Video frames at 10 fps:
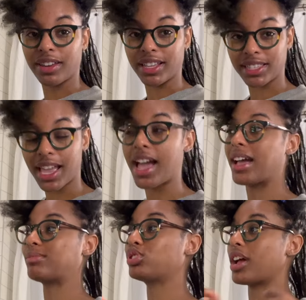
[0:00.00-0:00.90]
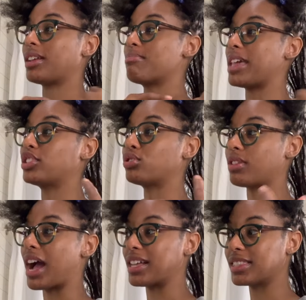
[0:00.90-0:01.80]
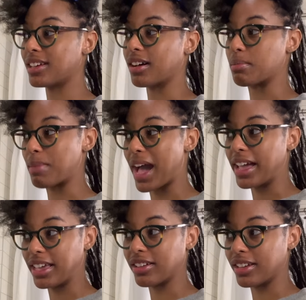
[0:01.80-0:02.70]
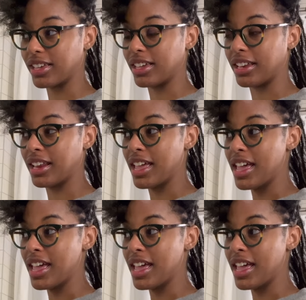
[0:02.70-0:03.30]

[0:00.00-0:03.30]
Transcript: that time trying to make sure I tuck my hair in.